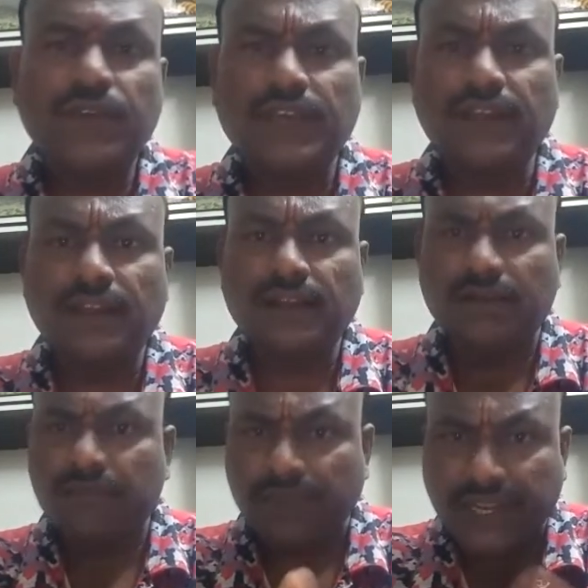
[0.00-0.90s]

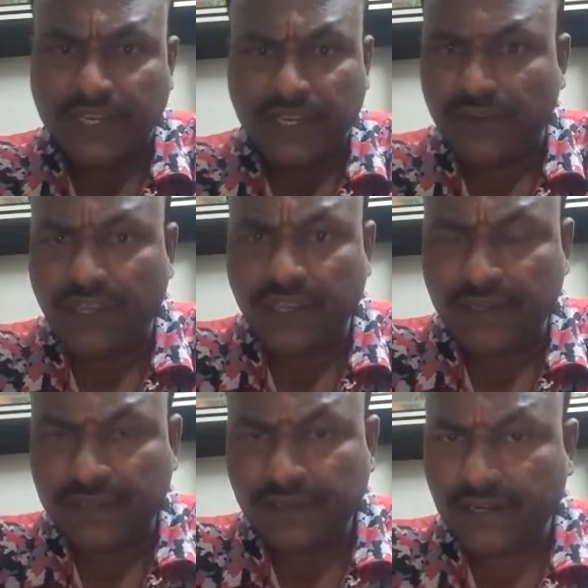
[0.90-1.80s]
feel negatively,
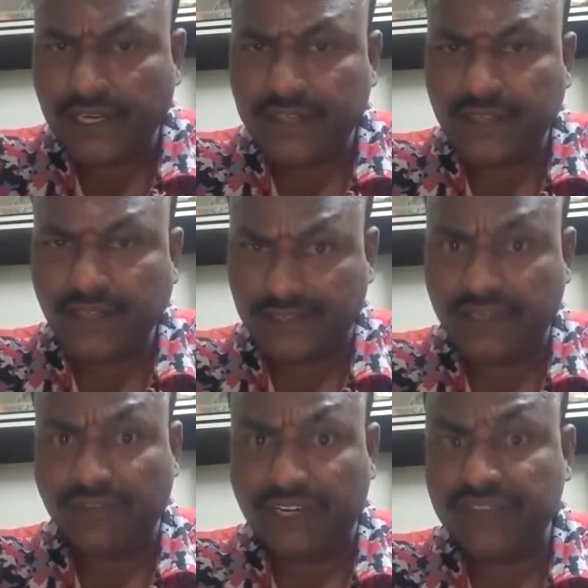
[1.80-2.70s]
right?
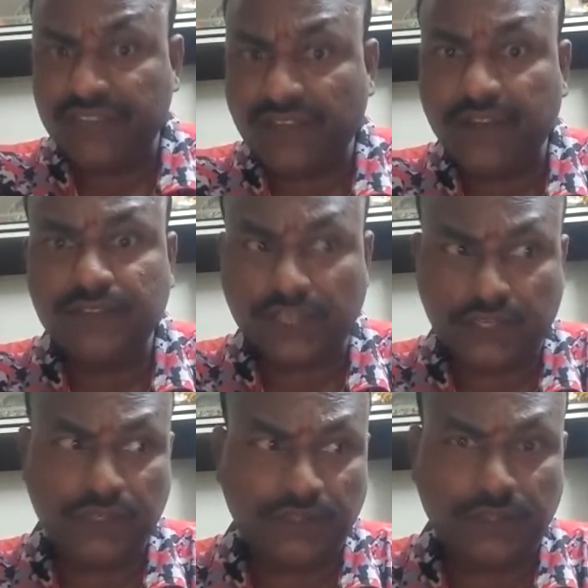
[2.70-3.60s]
It's a very serious
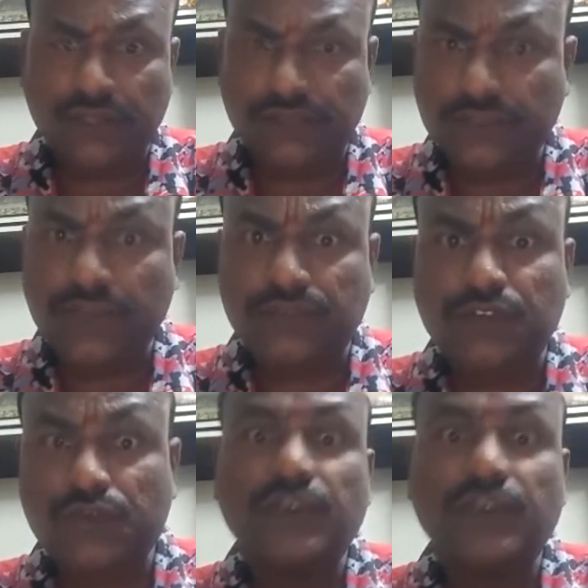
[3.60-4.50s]

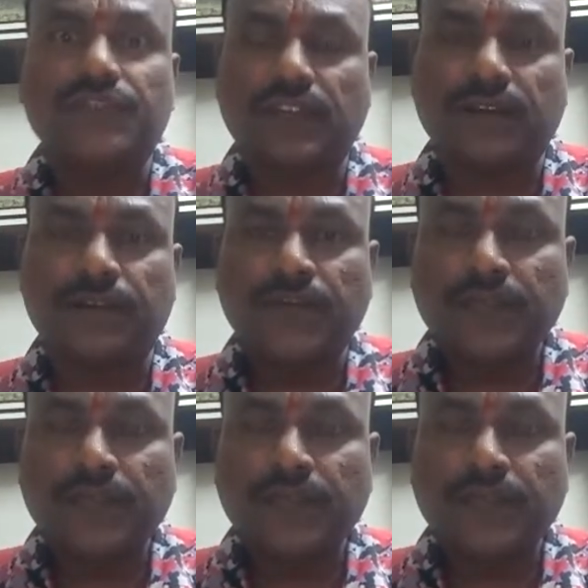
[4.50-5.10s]
situation.